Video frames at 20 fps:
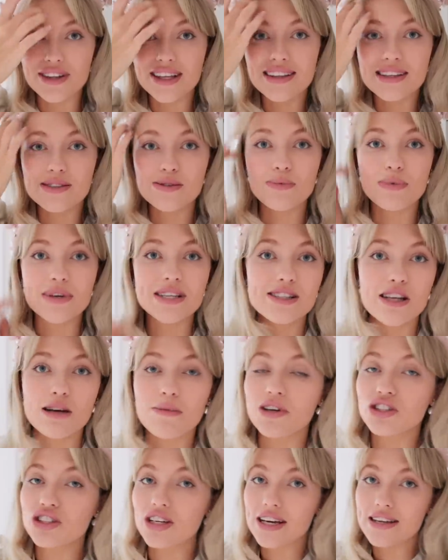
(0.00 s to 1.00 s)
feel like this would be so
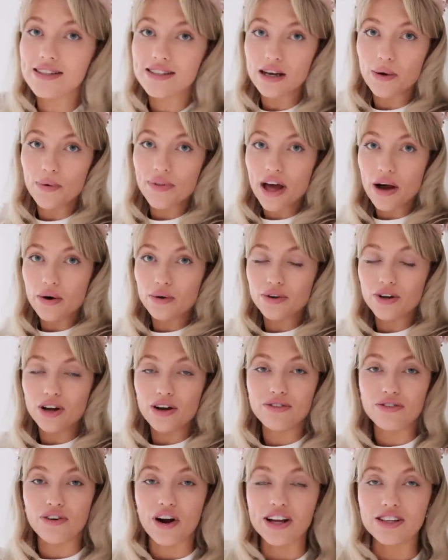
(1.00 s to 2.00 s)
much easier without
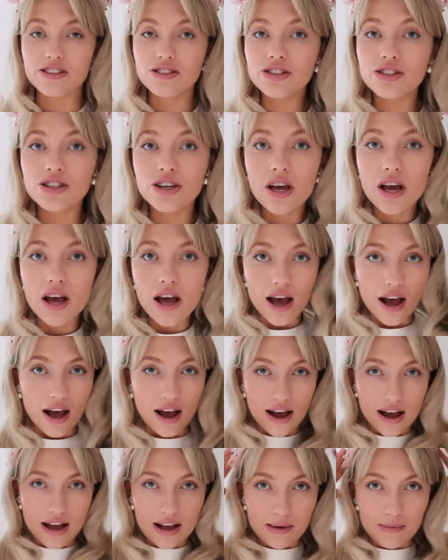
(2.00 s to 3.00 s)
a fringe.
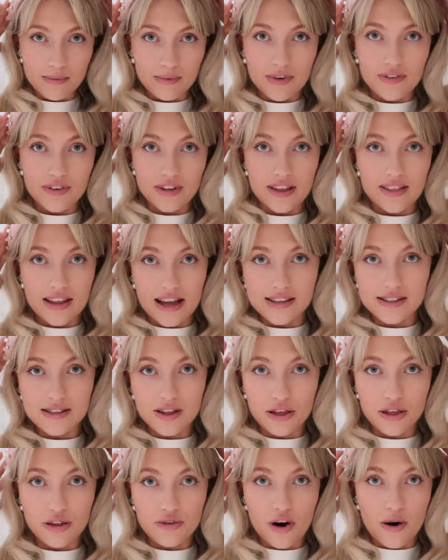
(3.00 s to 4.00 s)
Um, I feel like that's
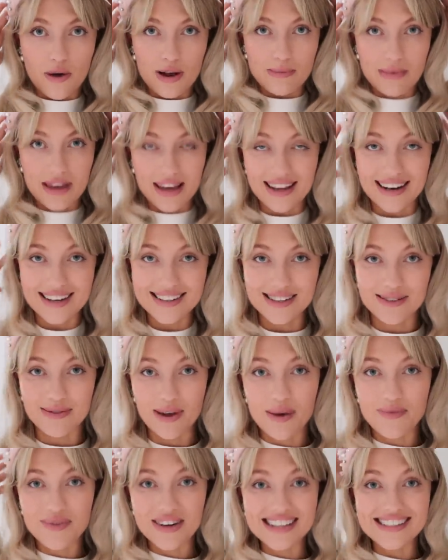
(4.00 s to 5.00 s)
throwing me a little
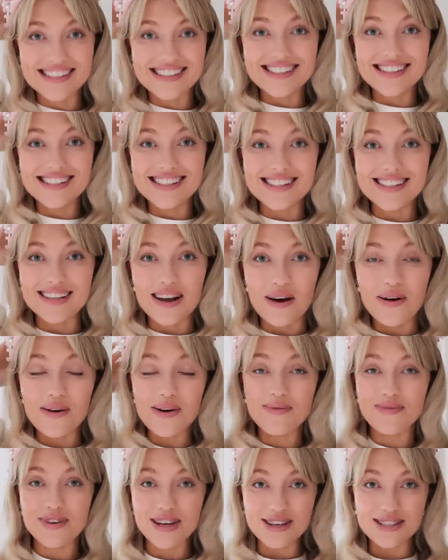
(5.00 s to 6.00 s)
bit, but it's
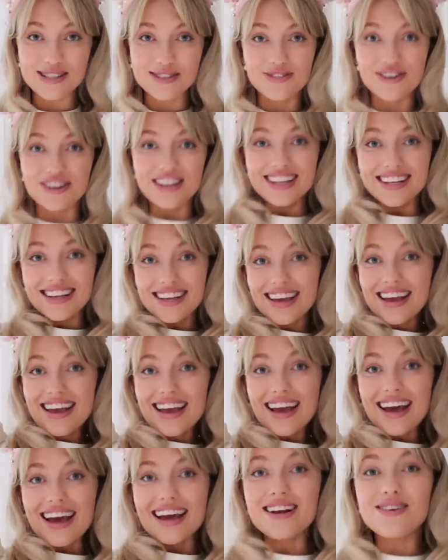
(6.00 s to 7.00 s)
so beautiful.
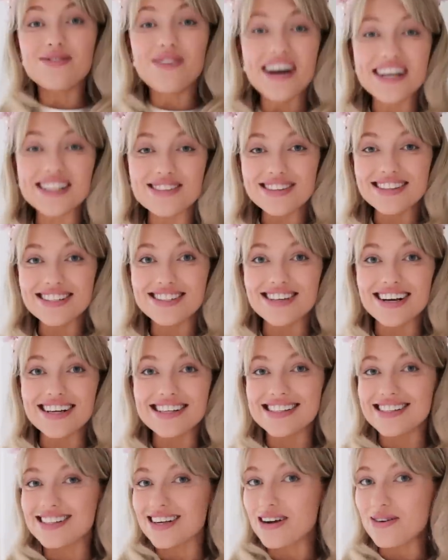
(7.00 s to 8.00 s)
And it works with the
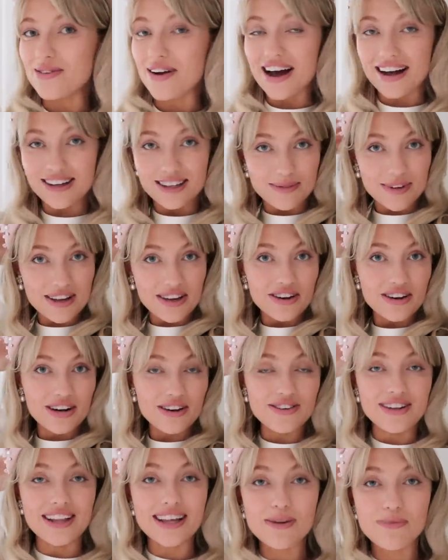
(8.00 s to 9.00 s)
dress so well. Oh my god,
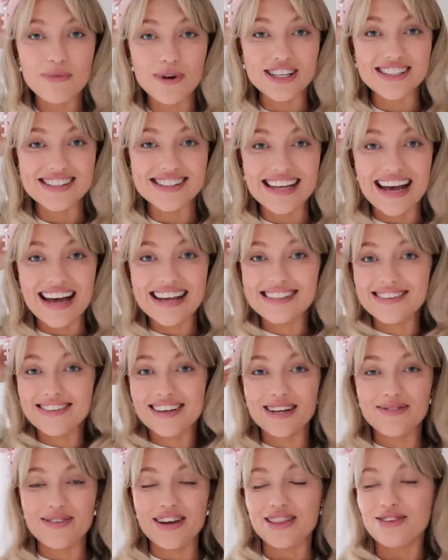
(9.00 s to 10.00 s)
I feel like a princess. I'm
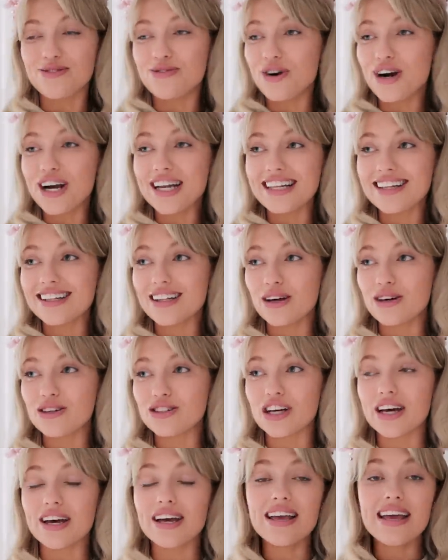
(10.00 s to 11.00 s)
going to be in the royal
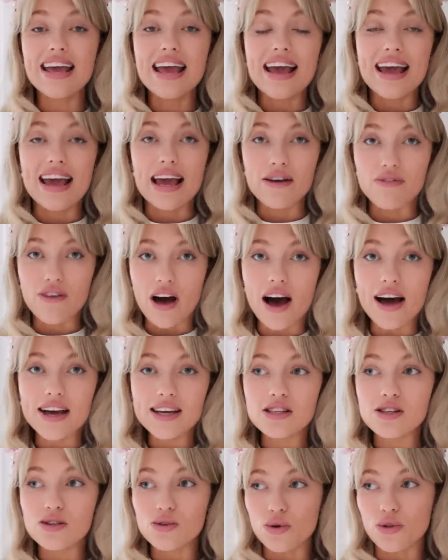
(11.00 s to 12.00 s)
enclosure. If
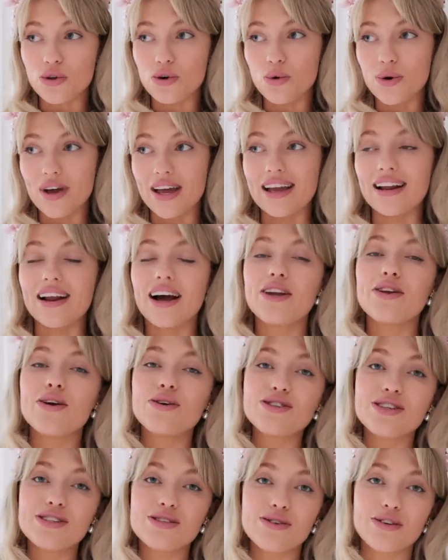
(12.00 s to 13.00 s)
I saw the queen, I
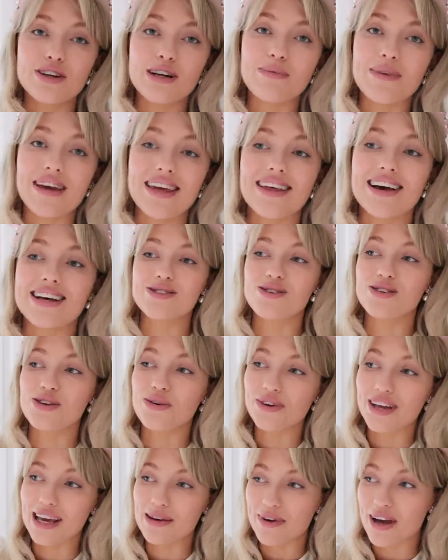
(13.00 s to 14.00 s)
know she's not going to be so I
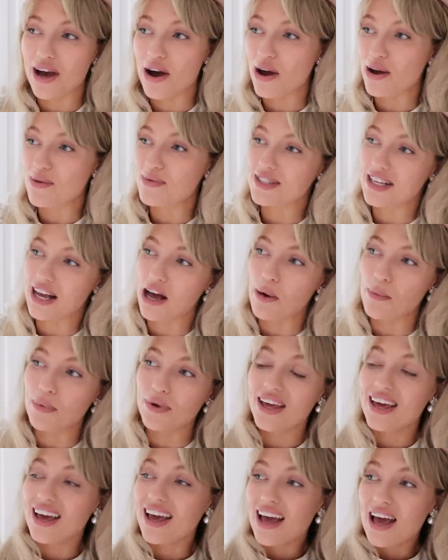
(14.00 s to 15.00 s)
don't want to get my hopes up.
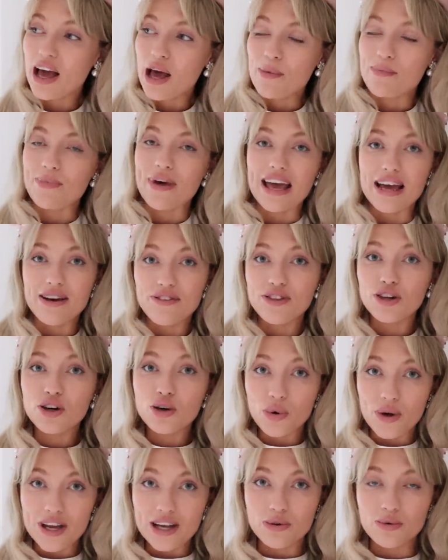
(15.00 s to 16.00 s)
But if the
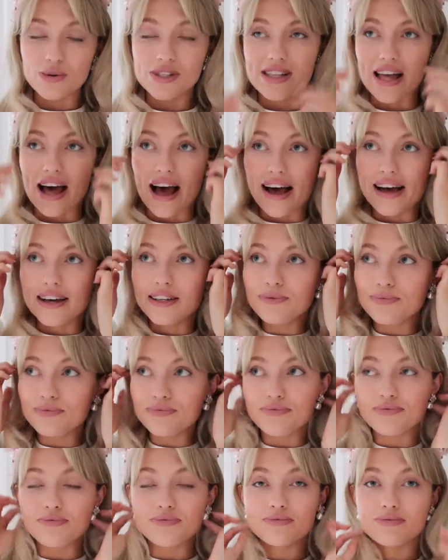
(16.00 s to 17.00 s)
queen was there,
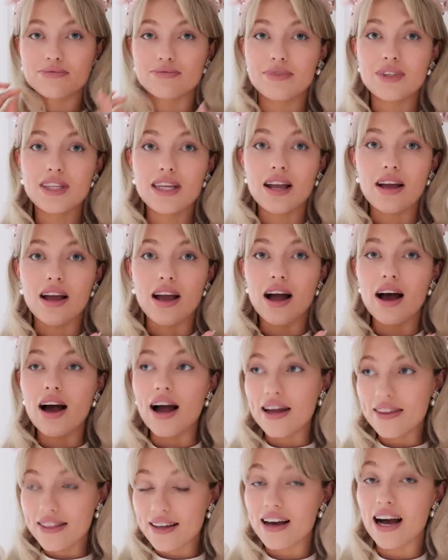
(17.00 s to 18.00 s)

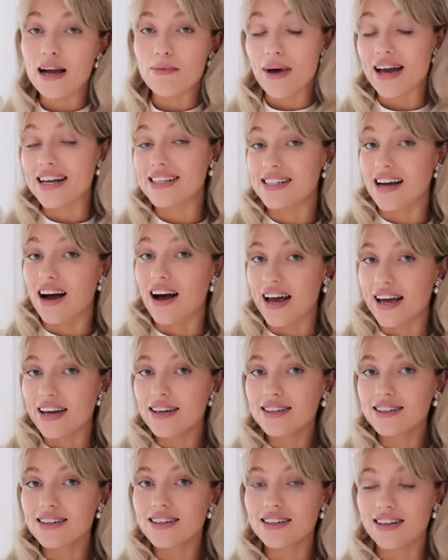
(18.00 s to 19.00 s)
I think I might
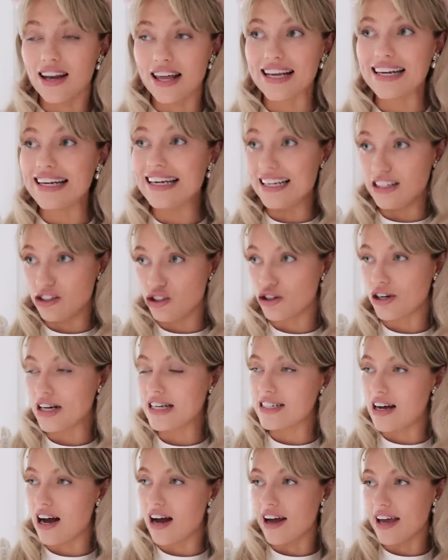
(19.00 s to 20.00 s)
die, like
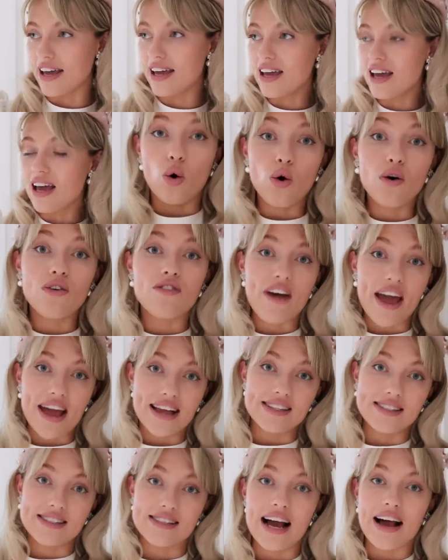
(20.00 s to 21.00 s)
literally die, or
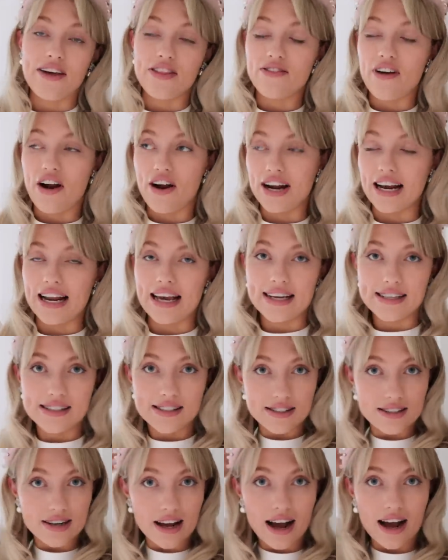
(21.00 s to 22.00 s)
faint at the very
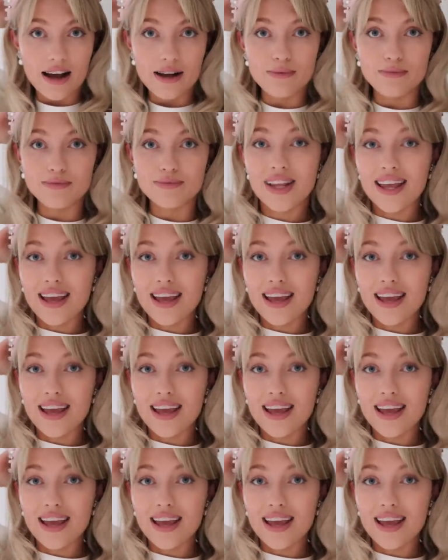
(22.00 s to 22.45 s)
least. Um,